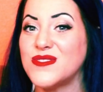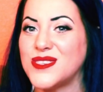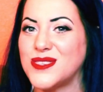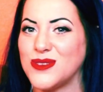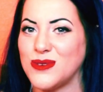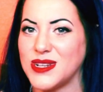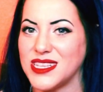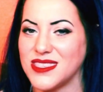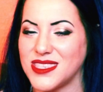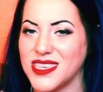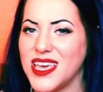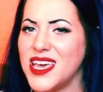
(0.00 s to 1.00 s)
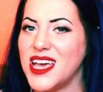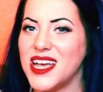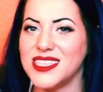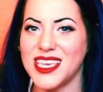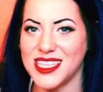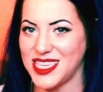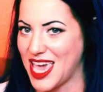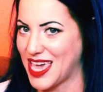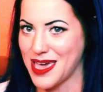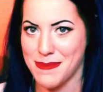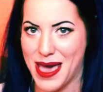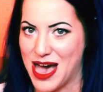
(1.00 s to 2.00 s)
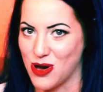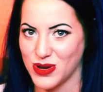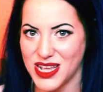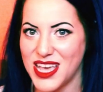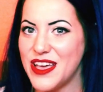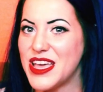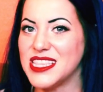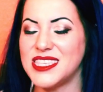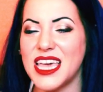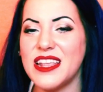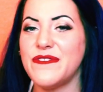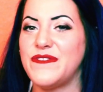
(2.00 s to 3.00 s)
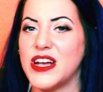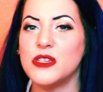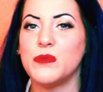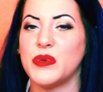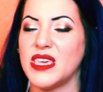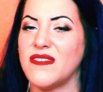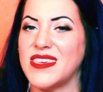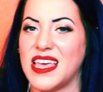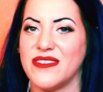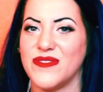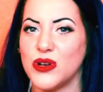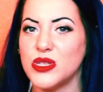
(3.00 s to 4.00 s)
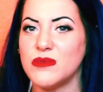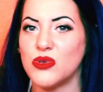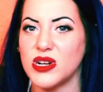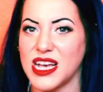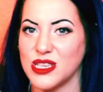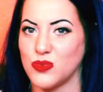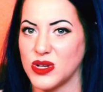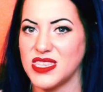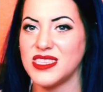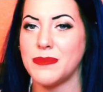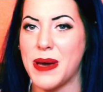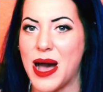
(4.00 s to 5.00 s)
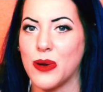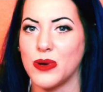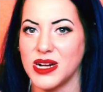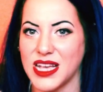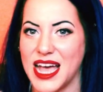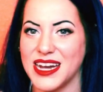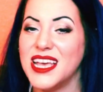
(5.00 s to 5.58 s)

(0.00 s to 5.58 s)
students to take him out. Instead of Fudge believing that Voldemort has risen to power again,